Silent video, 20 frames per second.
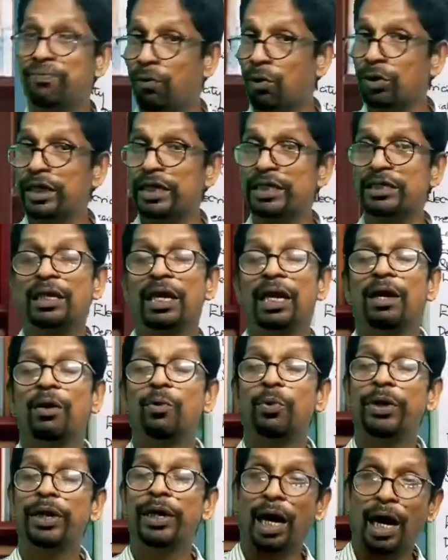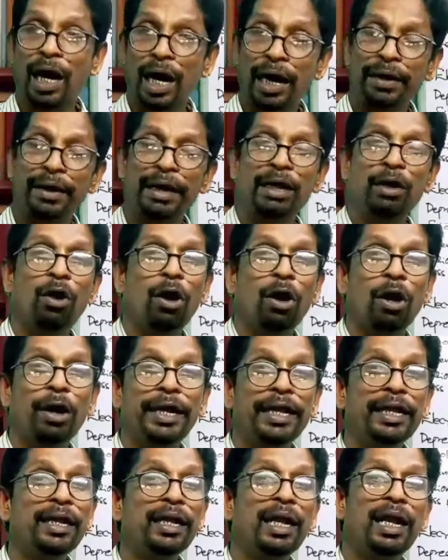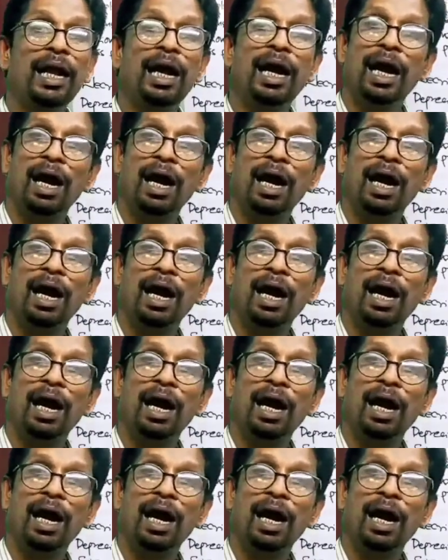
For this, we are recording